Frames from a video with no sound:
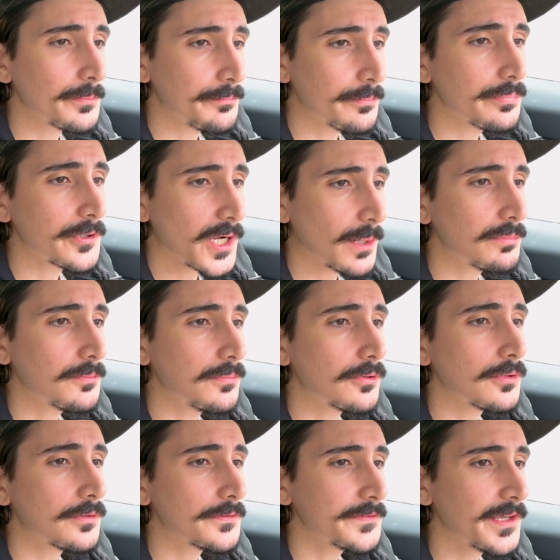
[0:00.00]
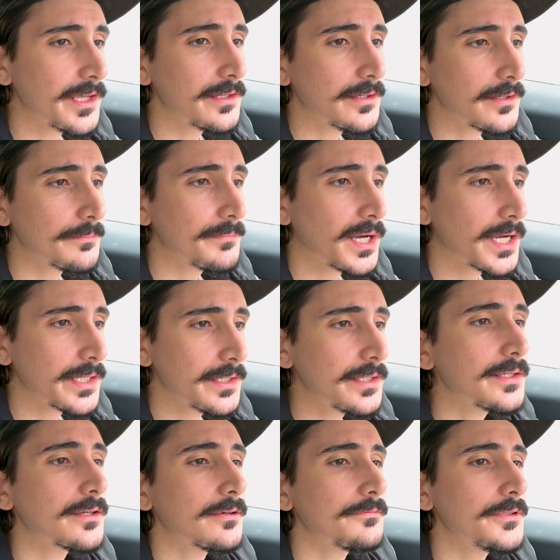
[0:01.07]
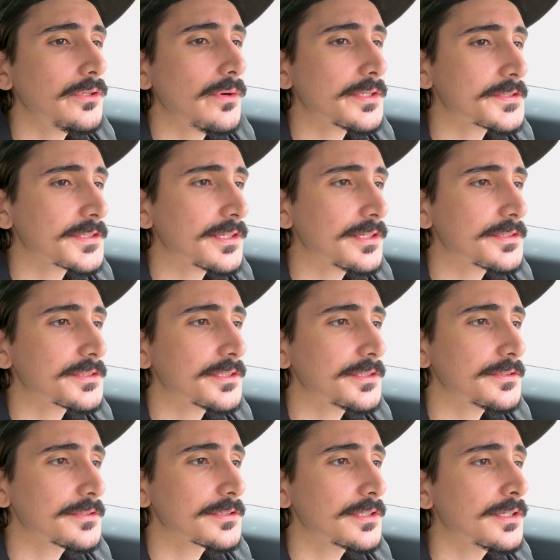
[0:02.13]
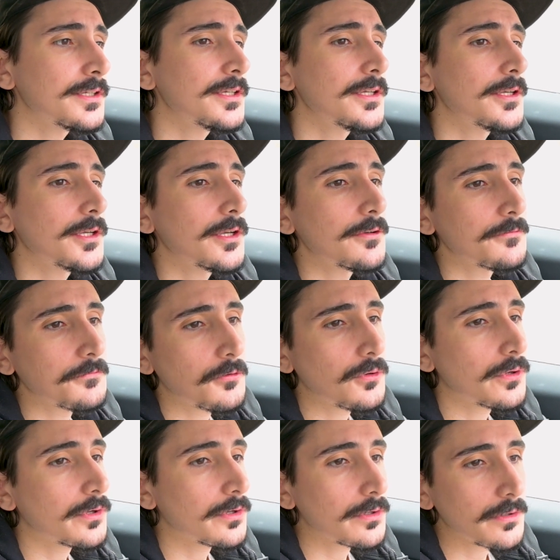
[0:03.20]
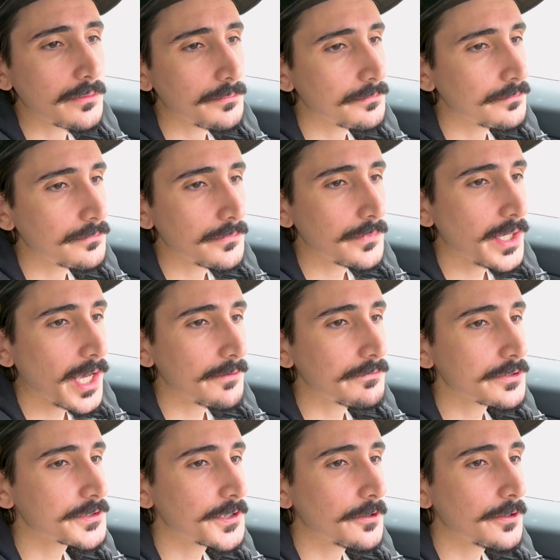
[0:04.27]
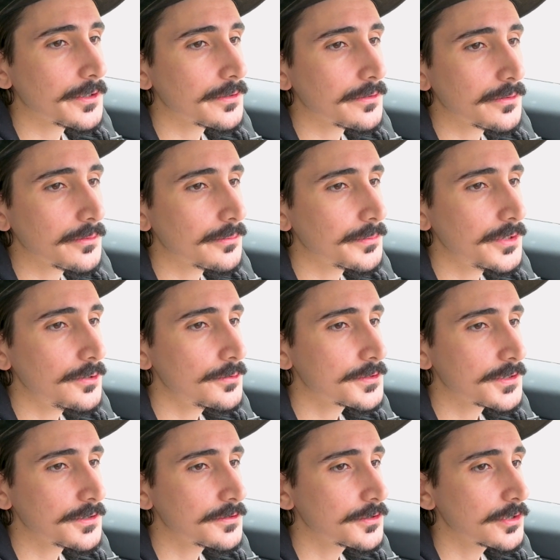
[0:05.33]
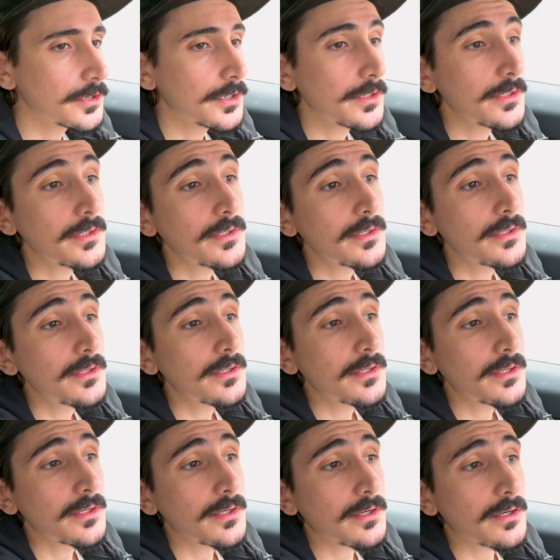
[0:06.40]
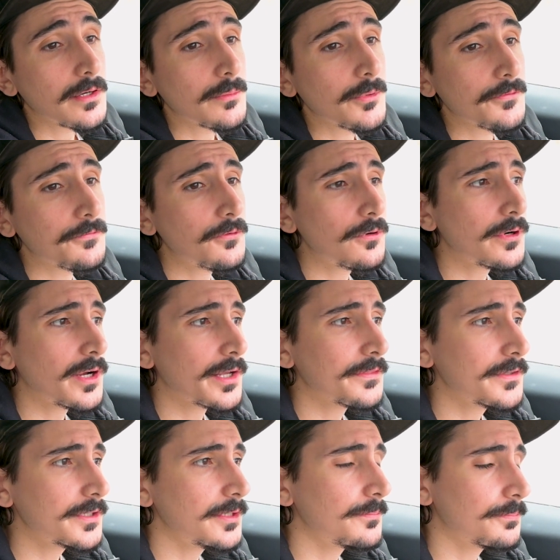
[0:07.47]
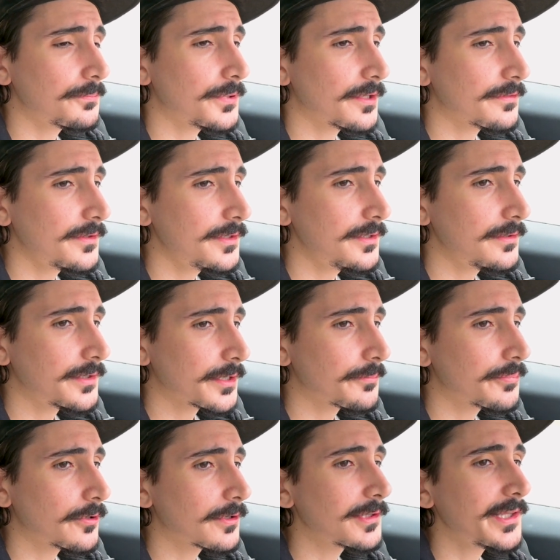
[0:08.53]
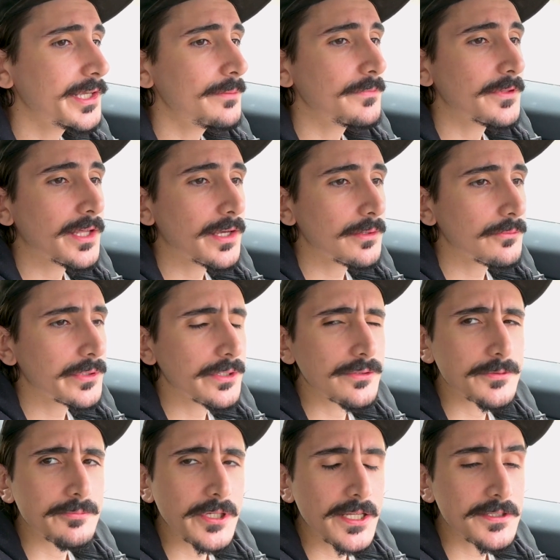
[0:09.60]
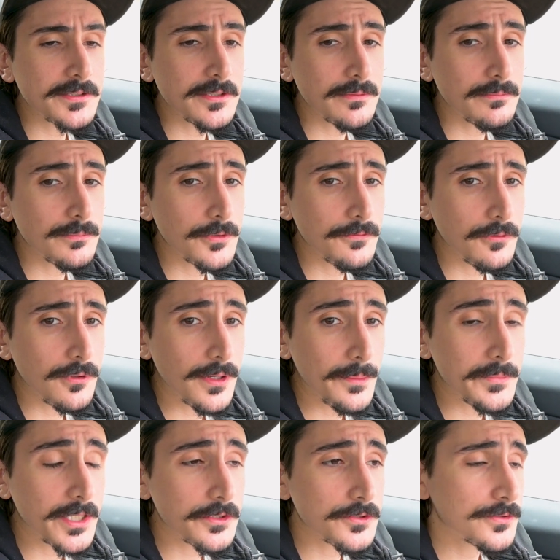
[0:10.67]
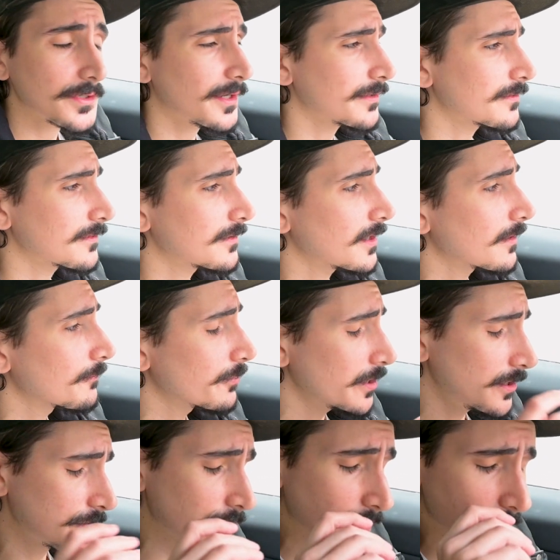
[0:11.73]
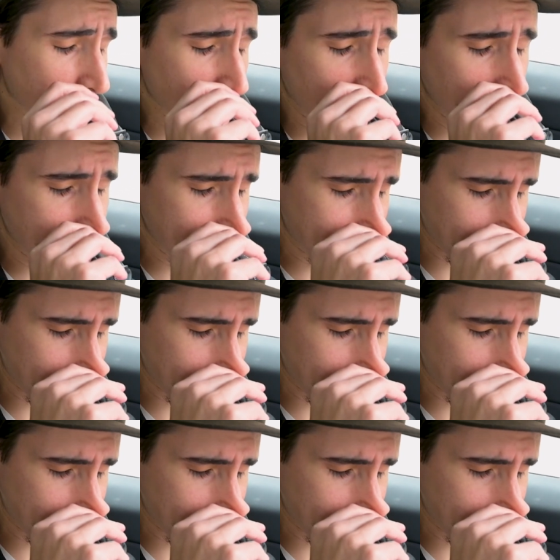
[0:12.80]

probable data mining of US citizens for adversarial usage. Before, I think he proclaimed that when he was president. Before, I'm not sure. I'm pretty sure I heard that.